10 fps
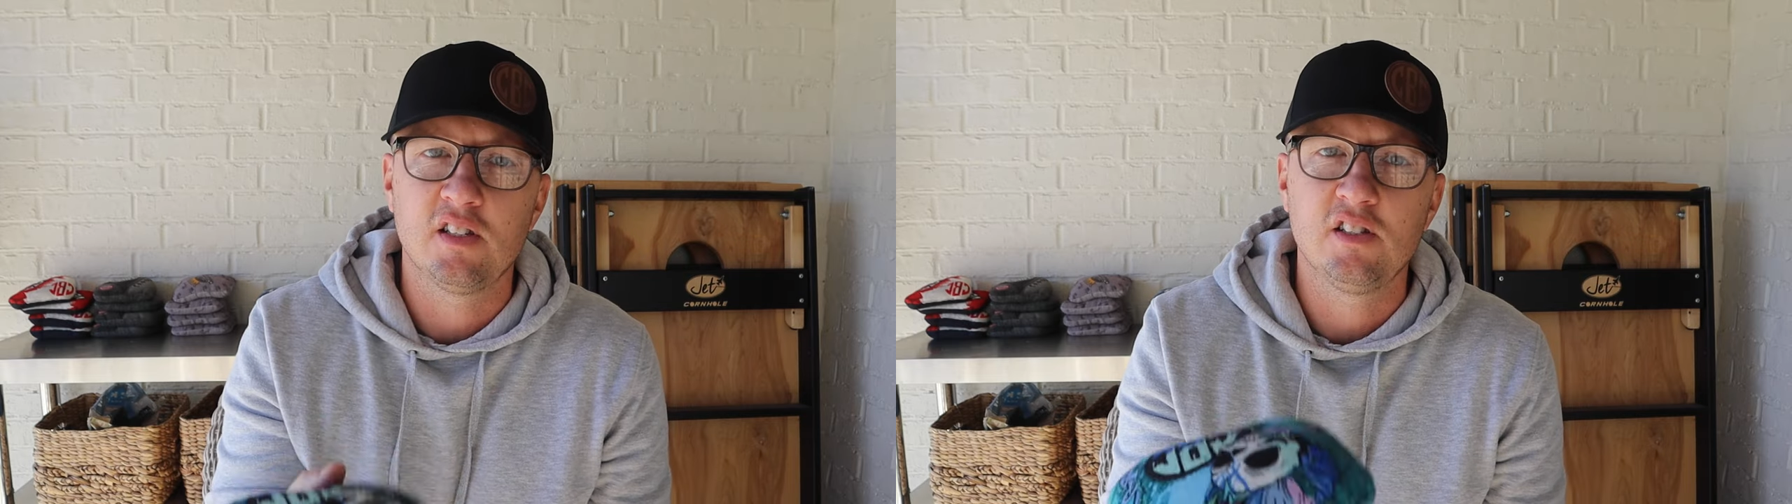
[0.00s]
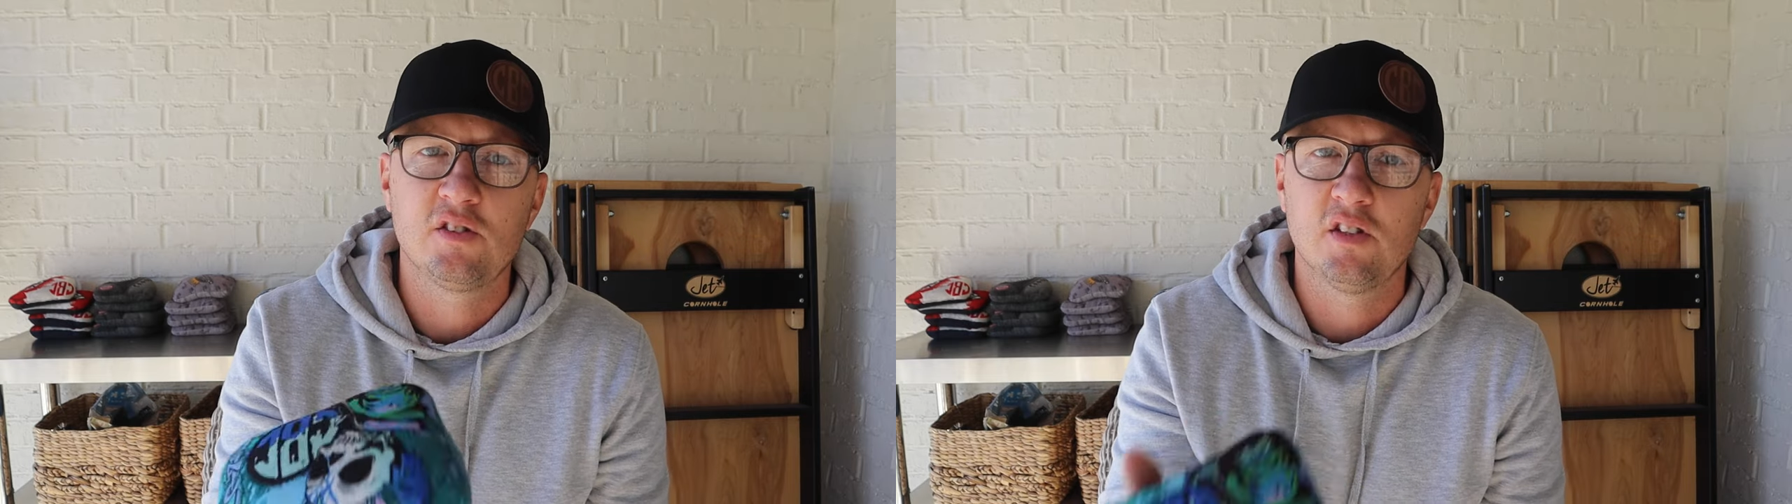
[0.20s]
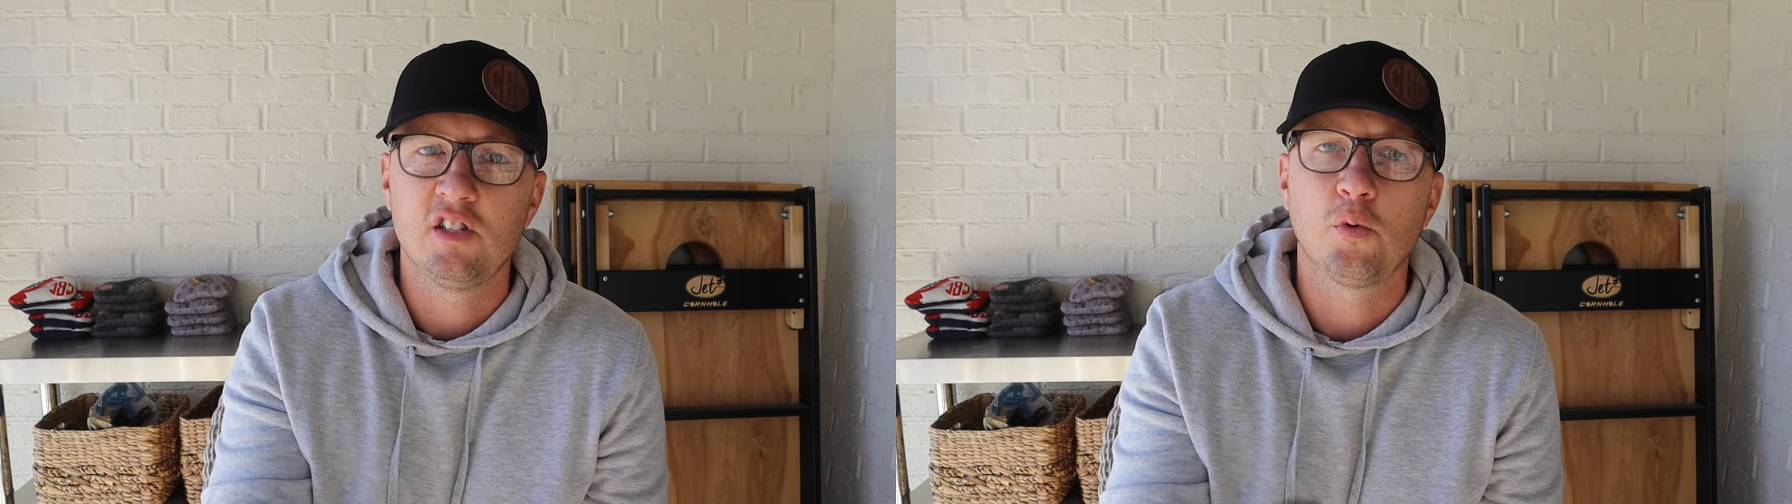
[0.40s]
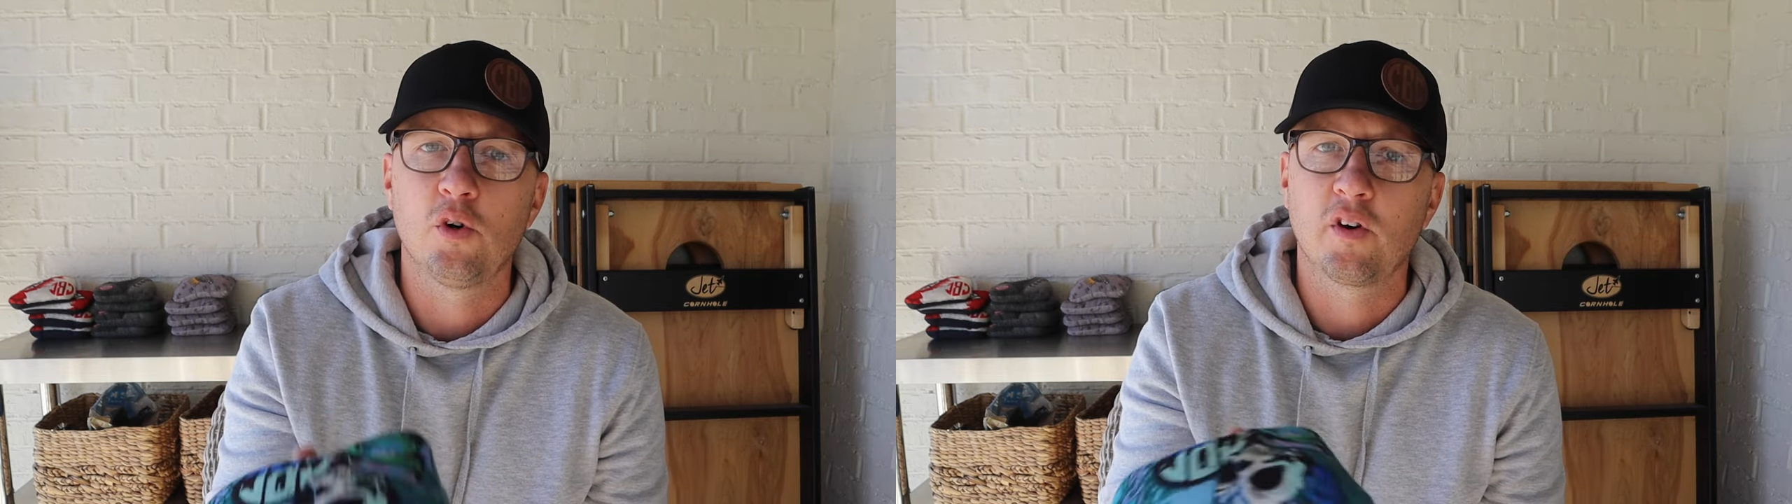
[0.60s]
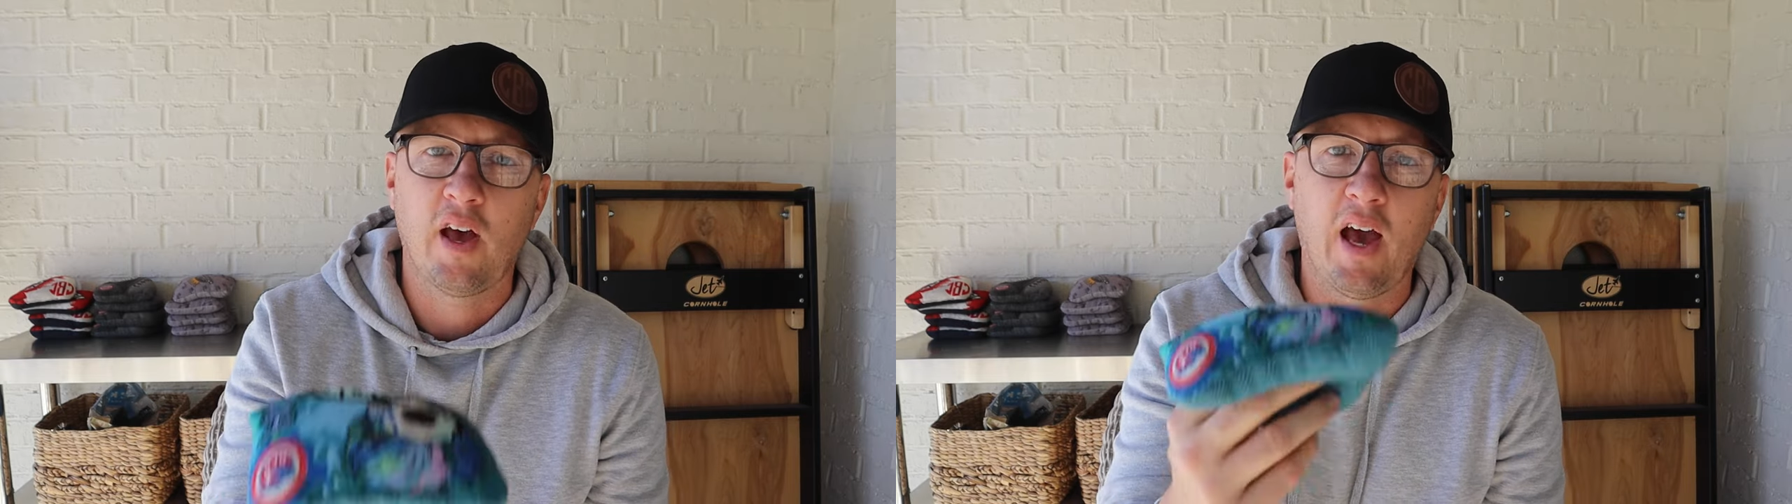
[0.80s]
These
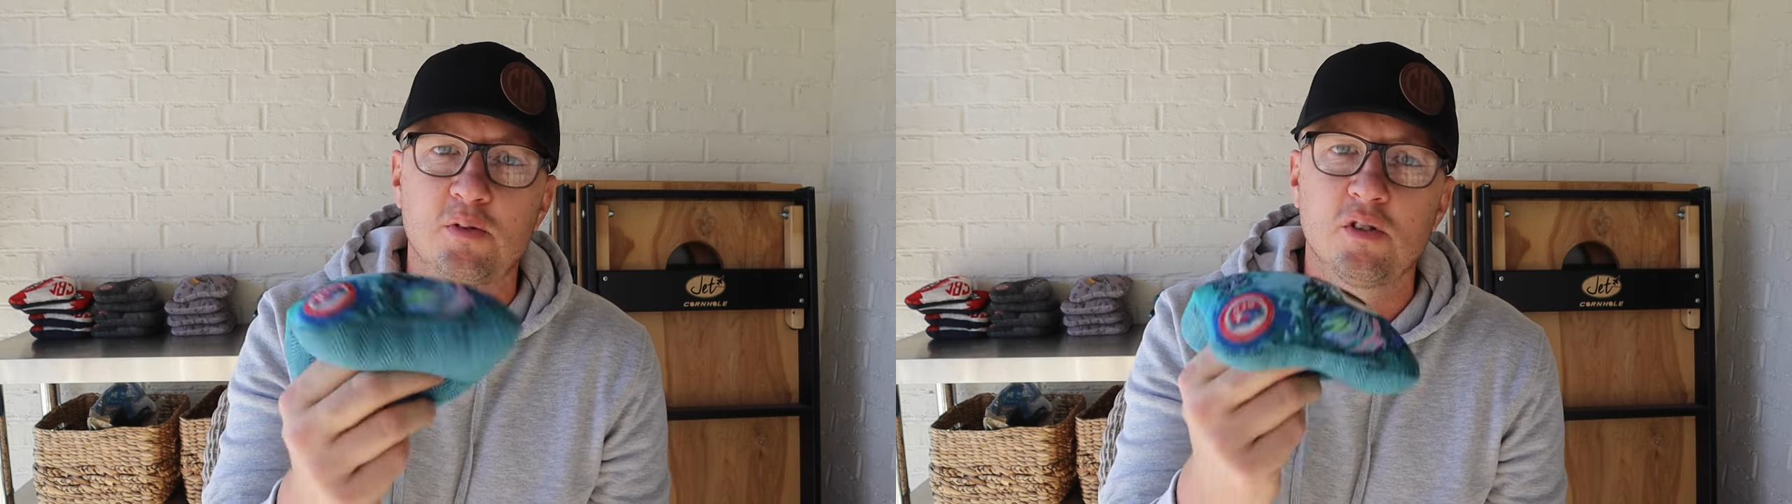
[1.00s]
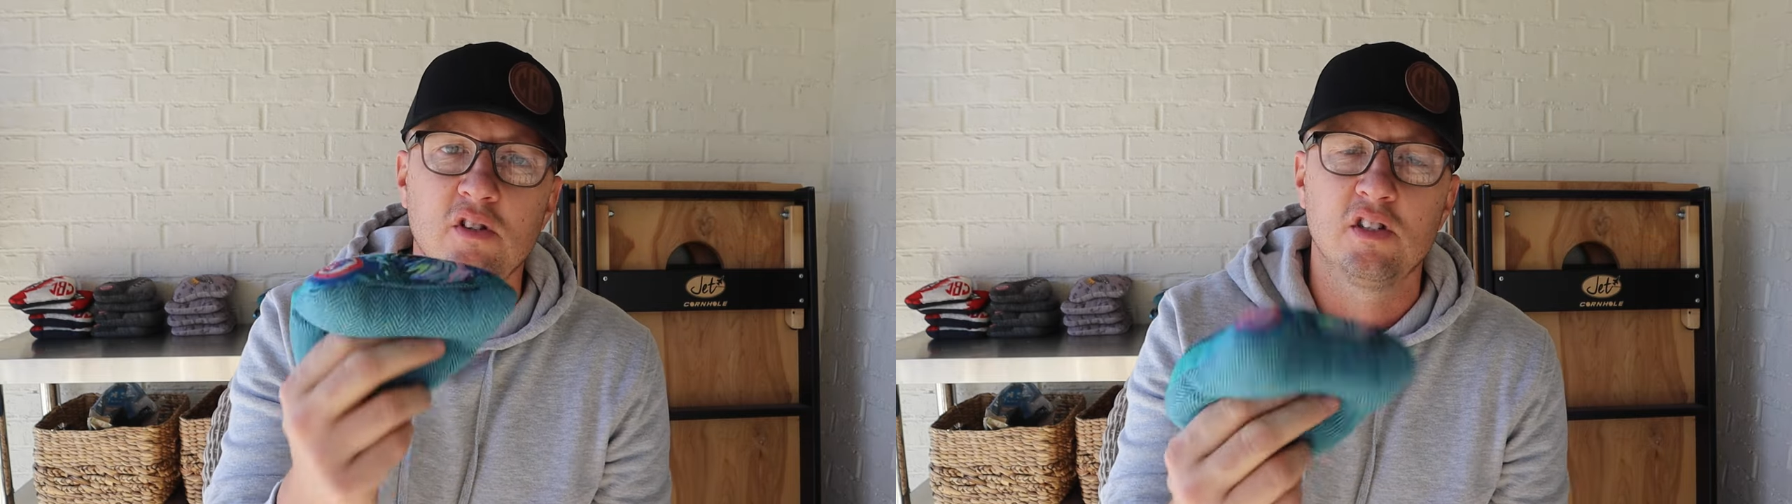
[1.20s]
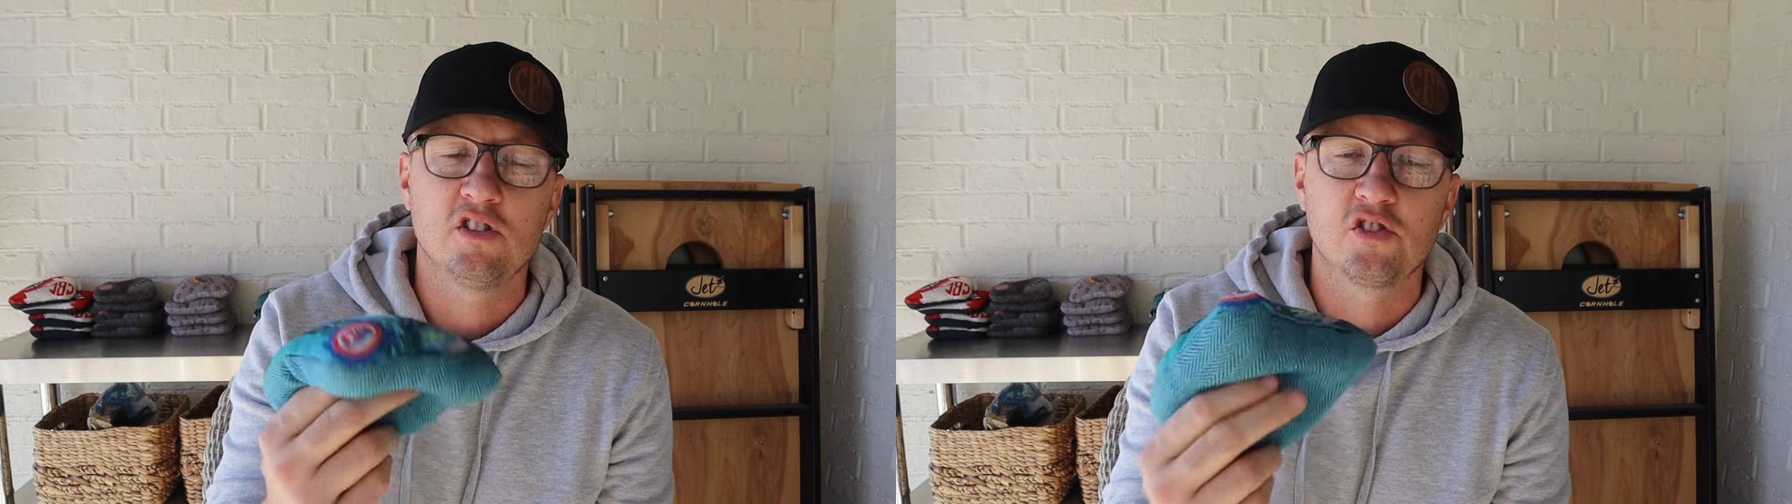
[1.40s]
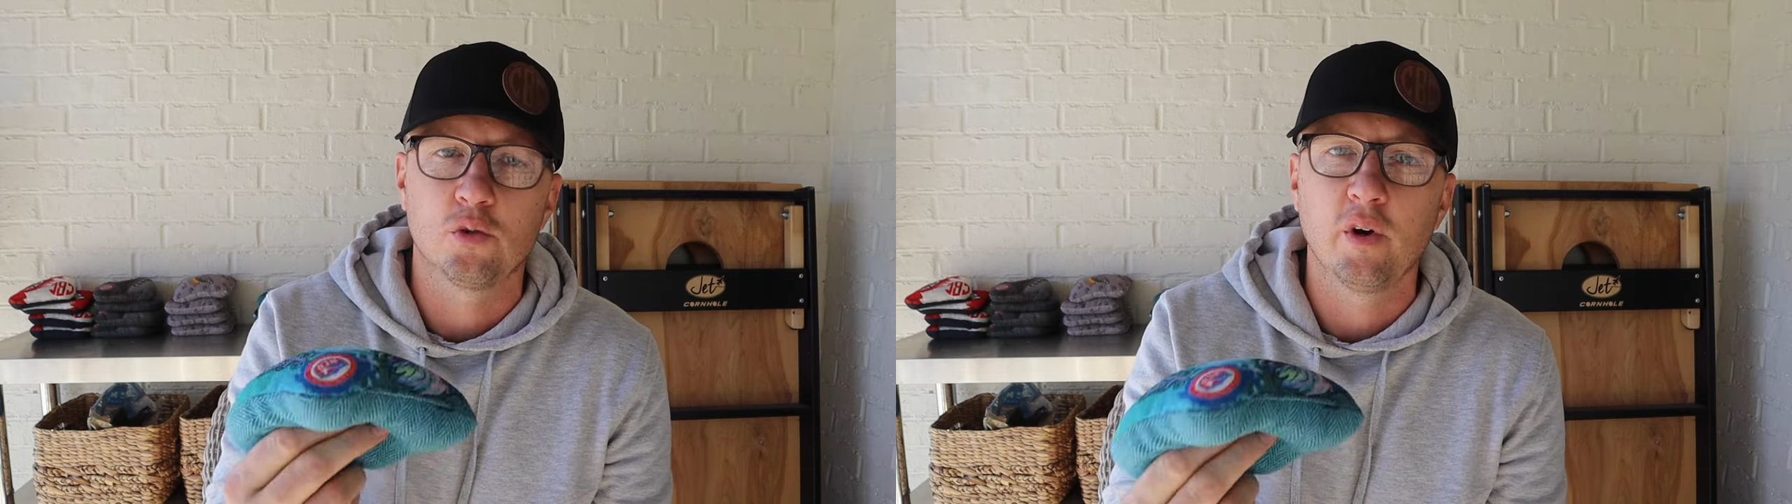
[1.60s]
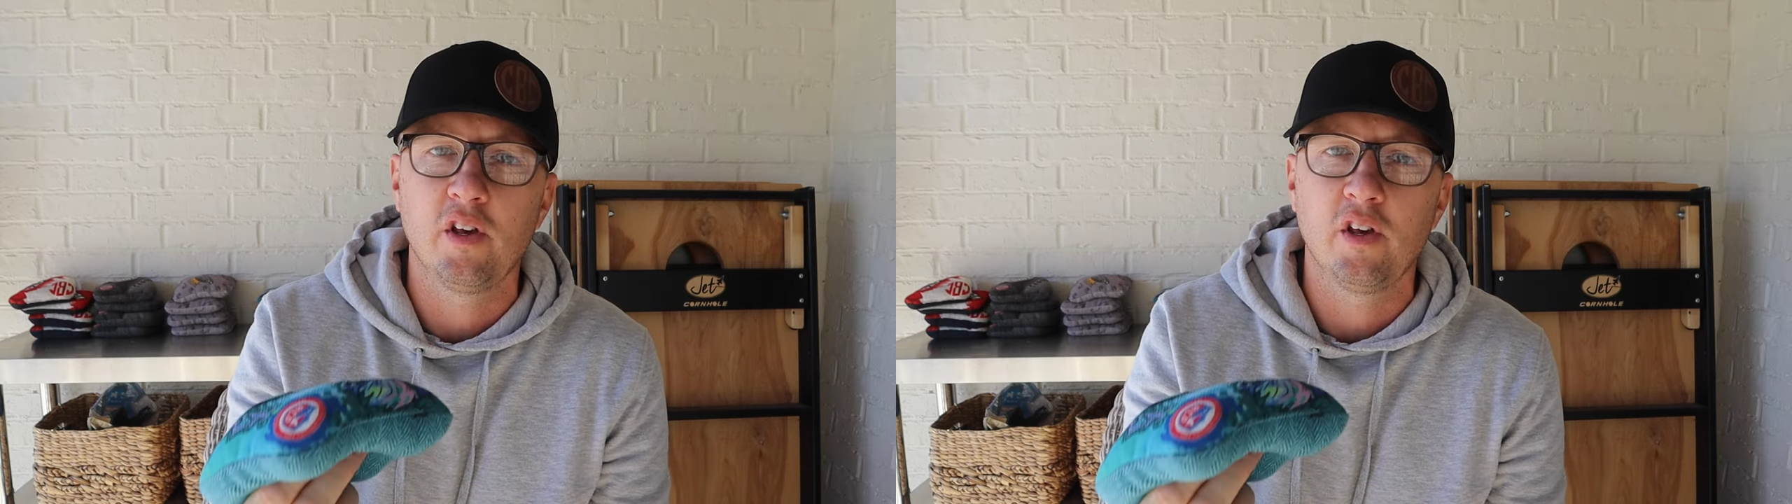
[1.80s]
won't absolutely destroy